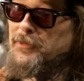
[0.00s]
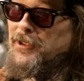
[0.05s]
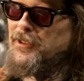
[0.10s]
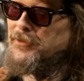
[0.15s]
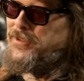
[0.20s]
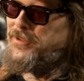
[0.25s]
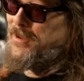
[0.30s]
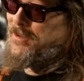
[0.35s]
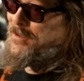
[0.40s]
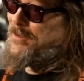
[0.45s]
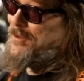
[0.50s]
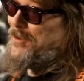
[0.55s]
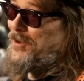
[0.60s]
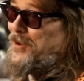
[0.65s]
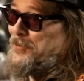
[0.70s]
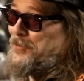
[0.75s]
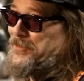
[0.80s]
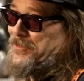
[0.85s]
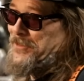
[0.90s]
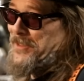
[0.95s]
man. You know
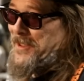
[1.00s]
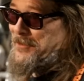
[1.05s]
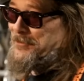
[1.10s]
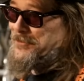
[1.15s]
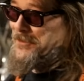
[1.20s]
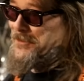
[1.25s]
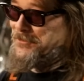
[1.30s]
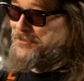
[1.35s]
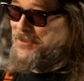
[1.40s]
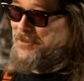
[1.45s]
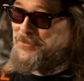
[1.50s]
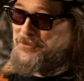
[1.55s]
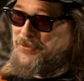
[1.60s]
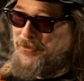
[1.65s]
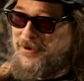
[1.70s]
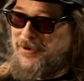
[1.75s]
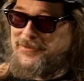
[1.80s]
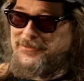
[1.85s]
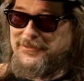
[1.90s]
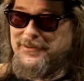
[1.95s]
what I'm saying? This shit's
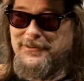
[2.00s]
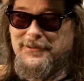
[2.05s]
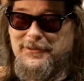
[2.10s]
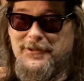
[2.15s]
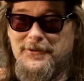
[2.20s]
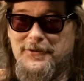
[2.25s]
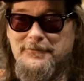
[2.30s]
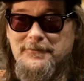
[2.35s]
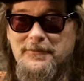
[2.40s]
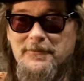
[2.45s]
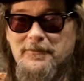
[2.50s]
crazy, you know?